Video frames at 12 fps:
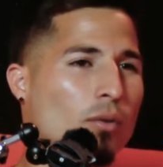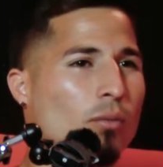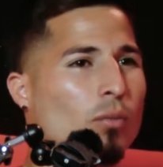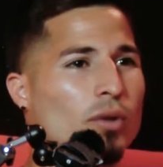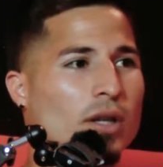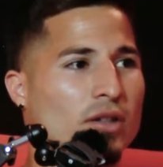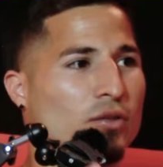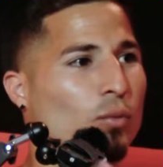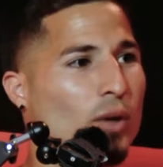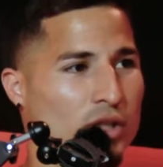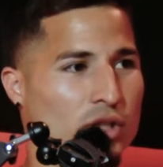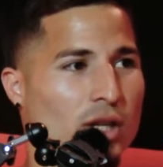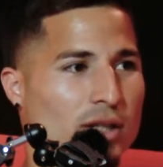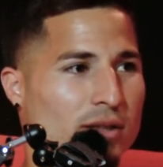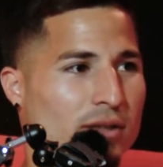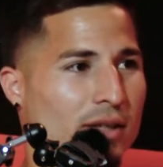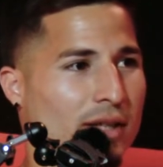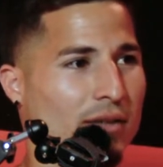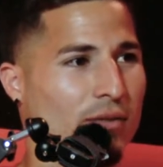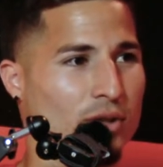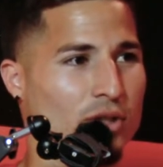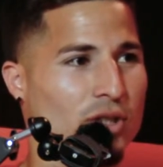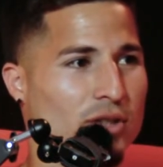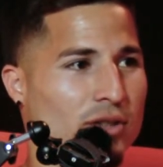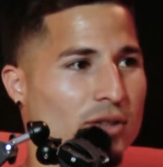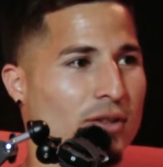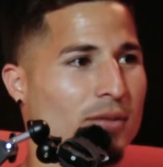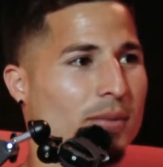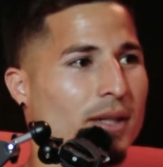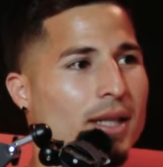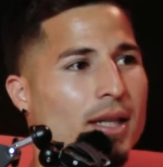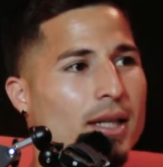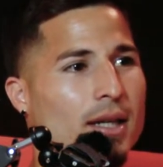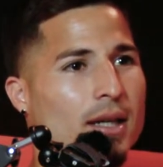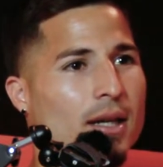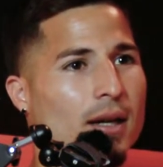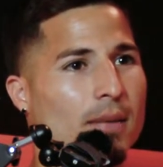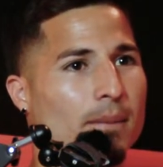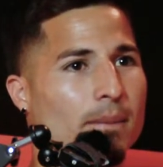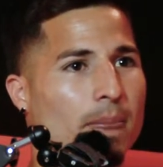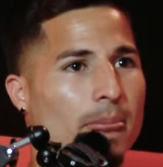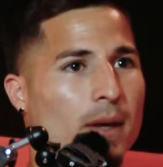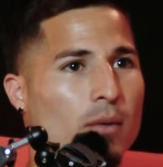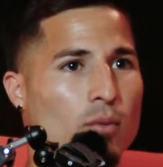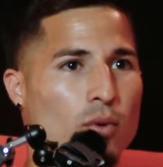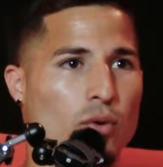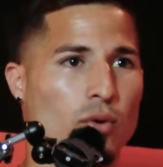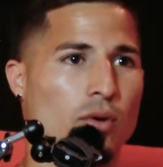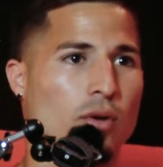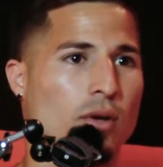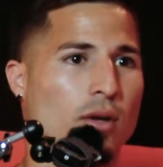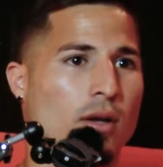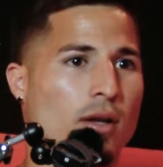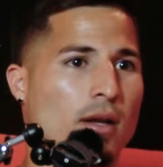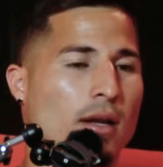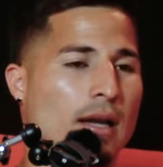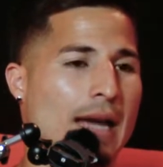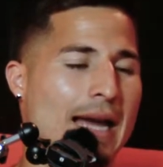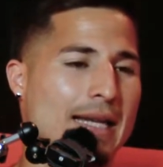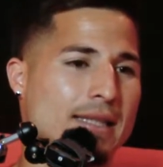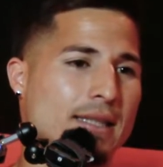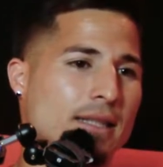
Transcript: There's Wes Johnson, right? Wes Johnson, he would ask